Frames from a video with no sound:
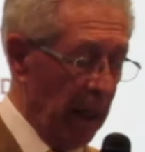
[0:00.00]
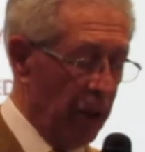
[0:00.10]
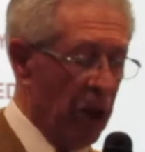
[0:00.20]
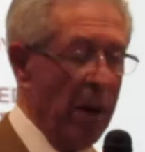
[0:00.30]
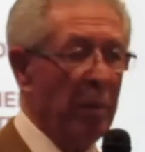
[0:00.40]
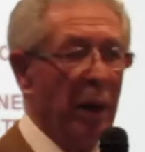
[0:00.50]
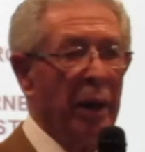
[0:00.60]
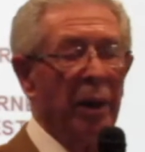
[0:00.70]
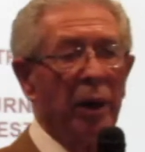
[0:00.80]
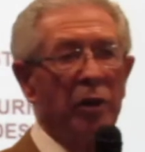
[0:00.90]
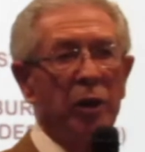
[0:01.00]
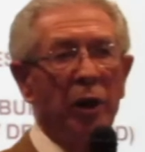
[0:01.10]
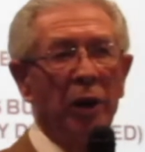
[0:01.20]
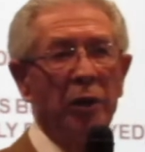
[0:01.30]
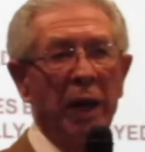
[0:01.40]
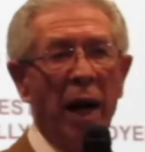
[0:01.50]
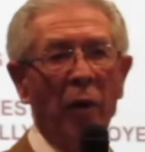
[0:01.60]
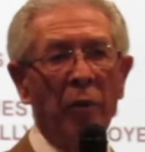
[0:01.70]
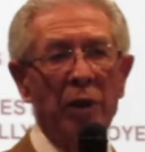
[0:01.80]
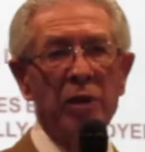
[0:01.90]
Chamberlain turned
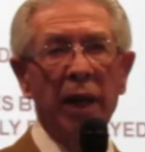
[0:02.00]
down this